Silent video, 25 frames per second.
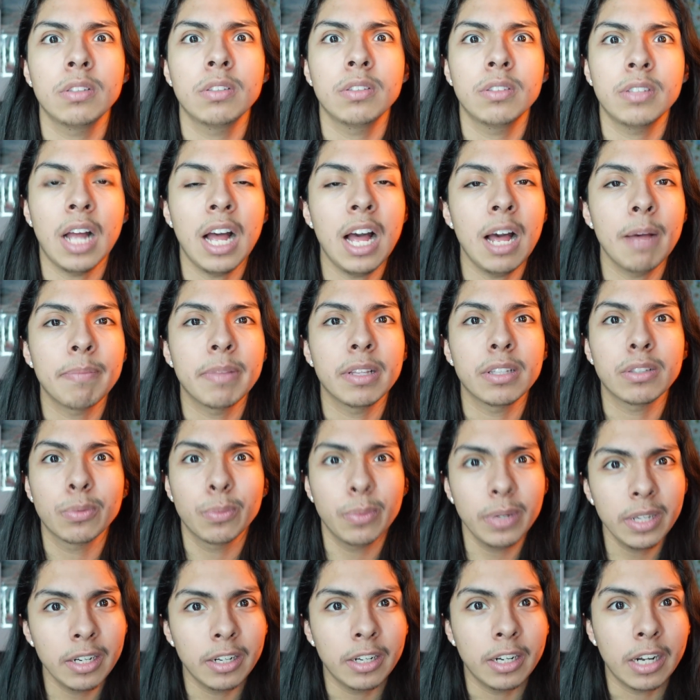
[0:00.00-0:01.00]
Stop, it's
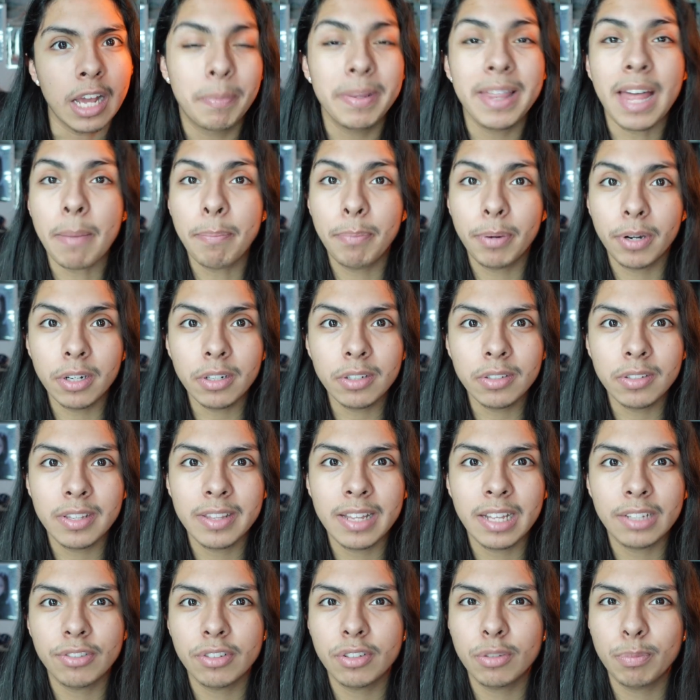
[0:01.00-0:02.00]
weird. But that person
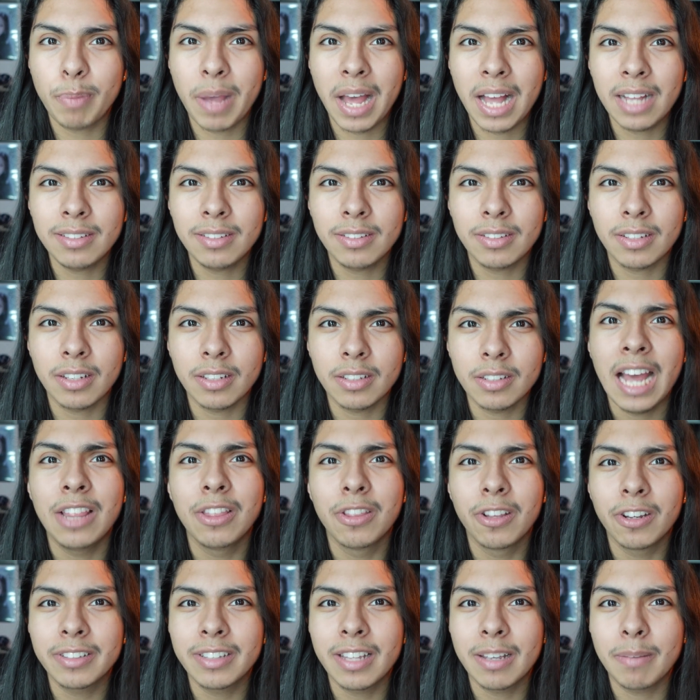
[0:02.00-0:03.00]
that just passed us
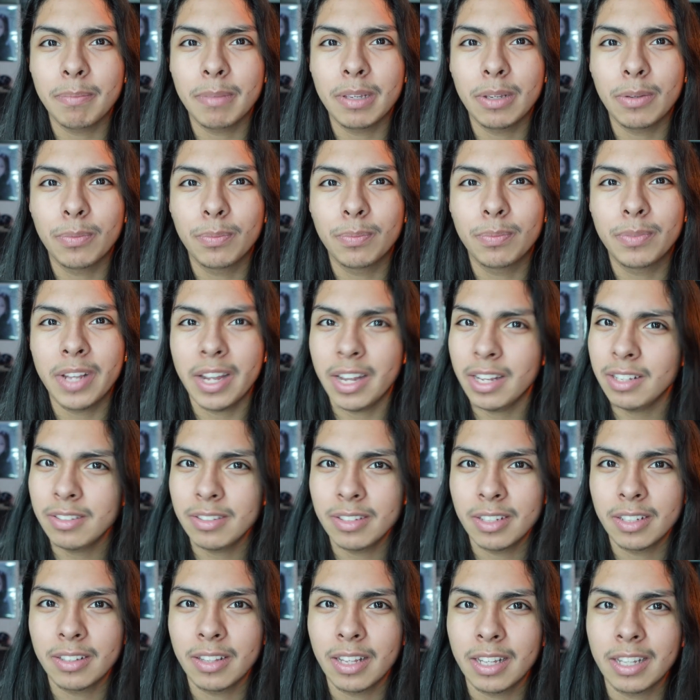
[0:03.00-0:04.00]
and looked at me
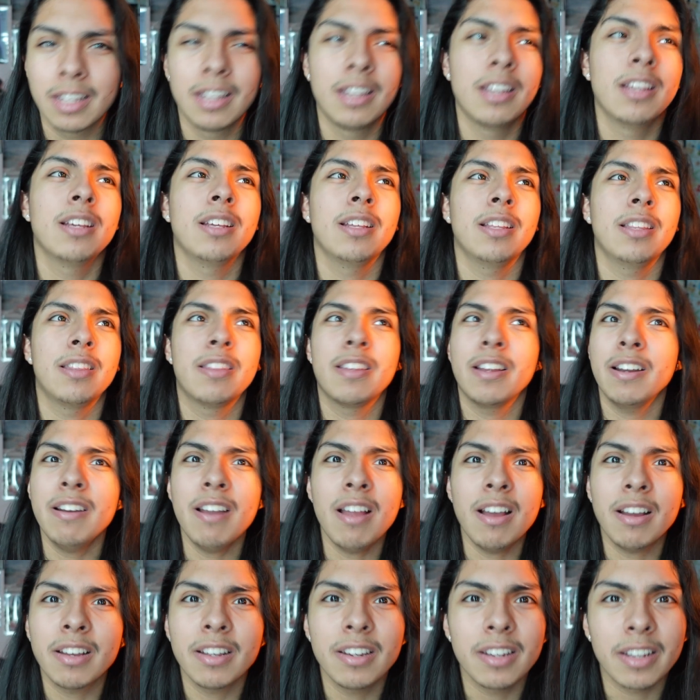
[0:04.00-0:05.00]
dancing, like, they're
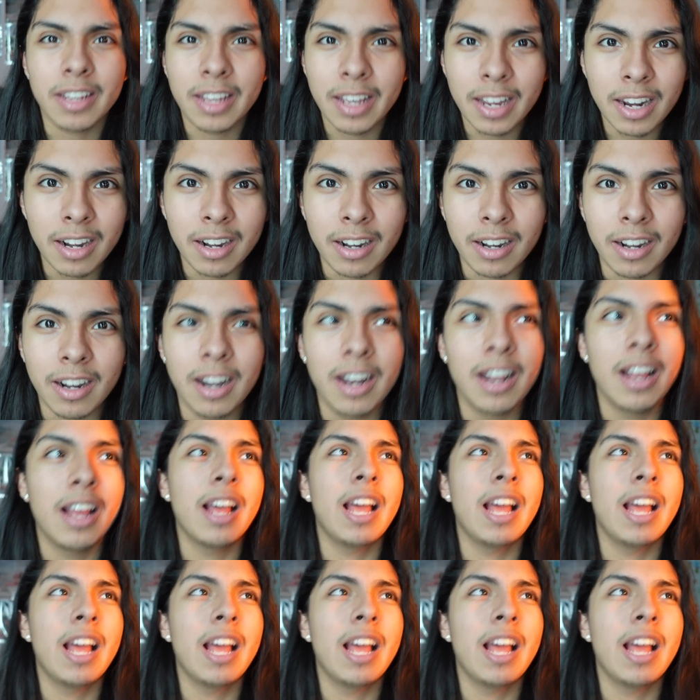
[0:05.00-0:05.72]
not gonna care.